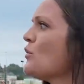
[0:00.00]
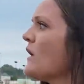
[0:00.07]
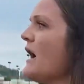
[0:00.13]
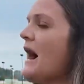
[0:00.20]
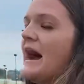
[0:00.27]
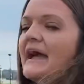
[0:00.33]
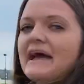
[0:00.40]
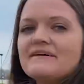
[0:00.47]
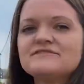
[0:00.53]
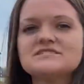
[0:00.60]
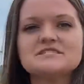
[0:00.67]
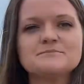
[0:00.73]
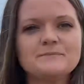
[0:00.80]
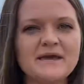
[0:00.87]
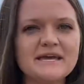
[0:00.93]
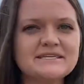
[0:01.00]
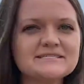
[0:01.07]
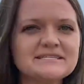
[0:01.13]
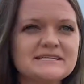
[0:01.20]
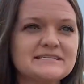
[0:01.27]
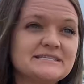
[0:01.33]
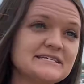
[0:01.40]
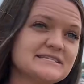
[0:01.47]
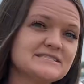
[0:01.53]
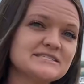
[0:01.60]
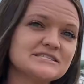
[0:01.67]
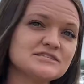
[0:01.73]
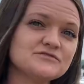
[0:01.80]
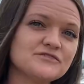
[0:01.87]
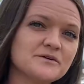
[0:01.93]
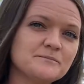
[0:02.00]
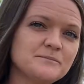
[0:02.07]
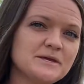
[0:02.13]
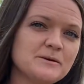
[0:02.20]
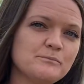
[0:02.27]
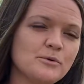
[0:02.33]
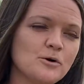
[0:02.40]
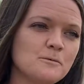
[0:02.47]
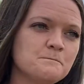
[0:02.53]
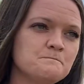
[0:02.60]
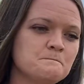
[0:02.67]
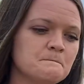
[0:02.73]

where I have space and distance from people,